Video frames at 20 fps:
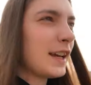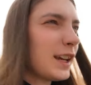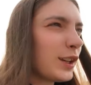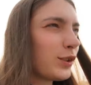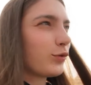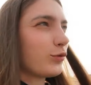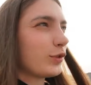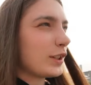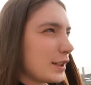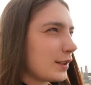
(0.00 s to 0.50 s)
It's
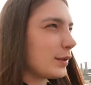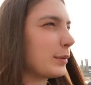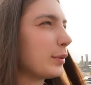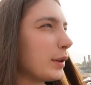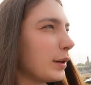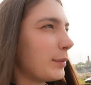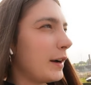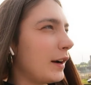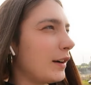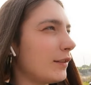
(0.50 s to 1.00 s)
a
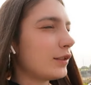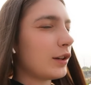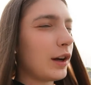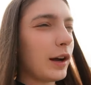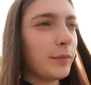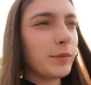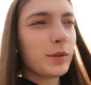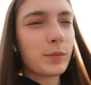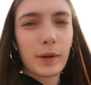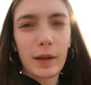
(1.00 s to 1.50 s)
reasonable amount of
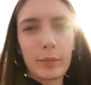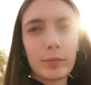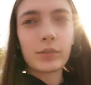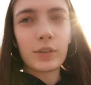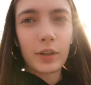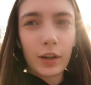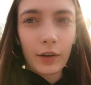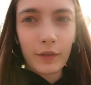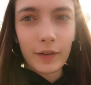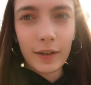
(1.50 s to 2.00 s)
time to be able
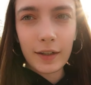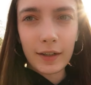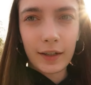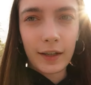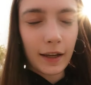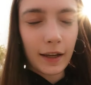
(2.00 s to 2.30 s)
to go in and